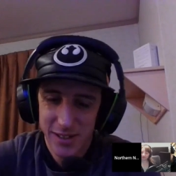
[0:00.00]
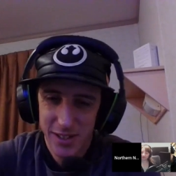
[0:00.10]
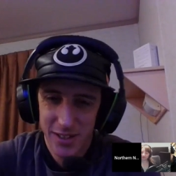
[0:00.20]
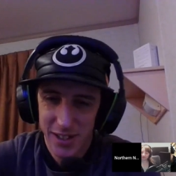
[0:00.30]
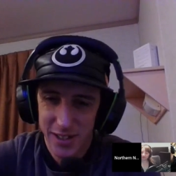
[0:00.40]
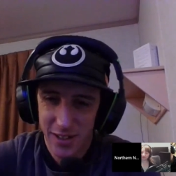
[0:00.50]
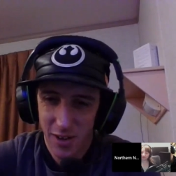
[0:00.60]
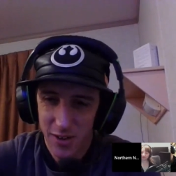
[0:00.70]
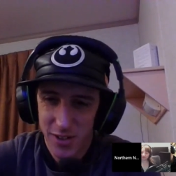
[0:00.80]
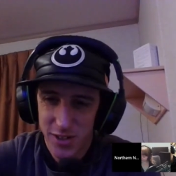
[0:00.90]
did
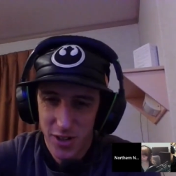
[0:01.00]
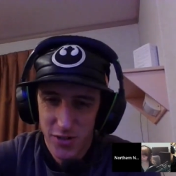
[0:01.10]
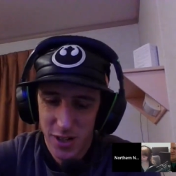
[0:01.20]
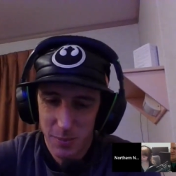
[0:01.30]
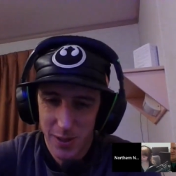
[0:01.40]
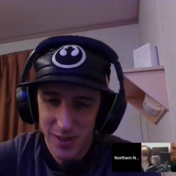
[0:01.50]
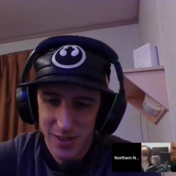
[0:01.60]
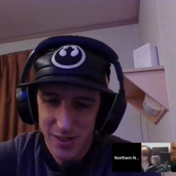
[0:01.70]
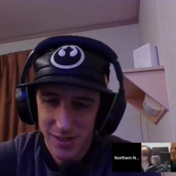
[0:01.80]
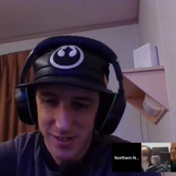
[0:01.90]
all the Star Trek beers.